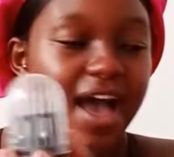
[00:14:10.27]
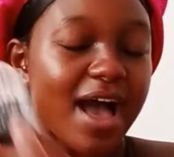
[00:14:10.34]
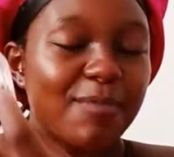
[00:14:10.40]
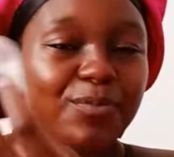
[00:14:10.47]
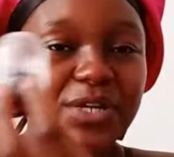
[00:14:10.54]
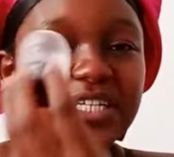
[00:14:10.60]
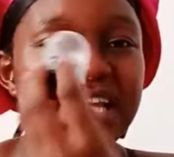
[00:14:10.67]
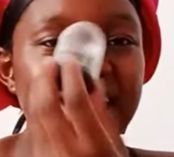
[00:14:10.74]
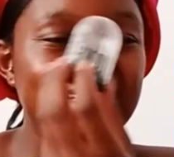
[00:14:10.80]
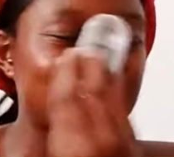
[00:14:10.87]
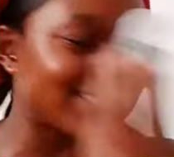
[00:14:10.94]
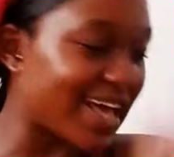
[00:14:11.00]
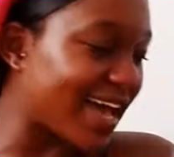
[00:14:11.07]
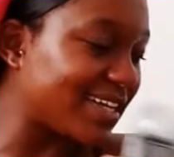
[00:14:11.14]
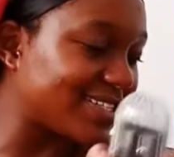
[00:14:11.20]
I'm pretty
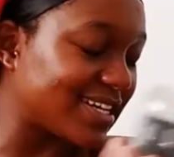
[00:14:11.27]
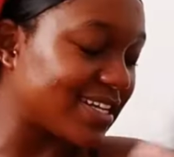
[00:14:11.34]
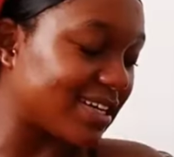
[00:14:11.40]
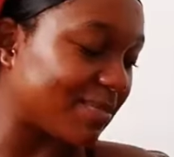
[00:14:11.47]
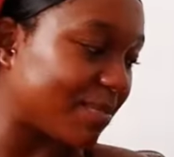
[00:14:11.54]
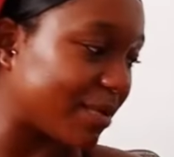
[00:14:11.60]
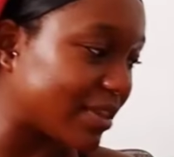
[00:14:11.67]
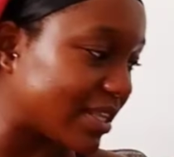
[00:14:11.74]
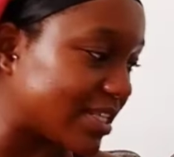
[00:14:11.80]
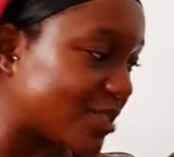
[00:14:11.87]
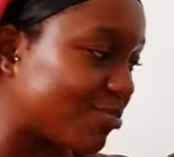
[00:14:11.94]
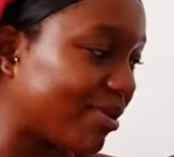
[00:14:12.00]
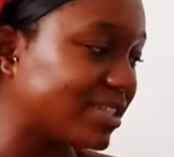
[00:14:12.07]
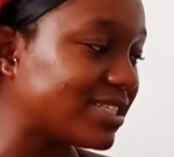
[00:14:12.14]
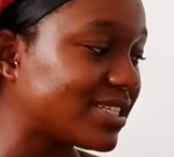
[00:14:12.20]
excited about this
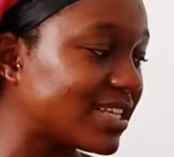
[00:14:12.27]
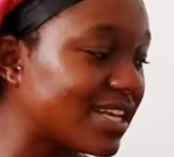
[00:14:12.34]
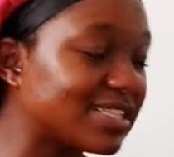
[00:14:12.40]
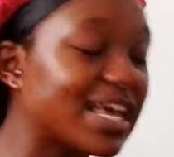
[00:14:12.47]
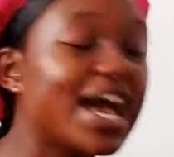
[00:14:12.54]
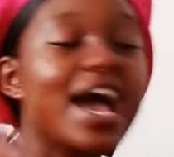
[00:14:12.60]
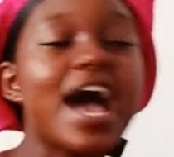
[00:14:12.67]
purchase.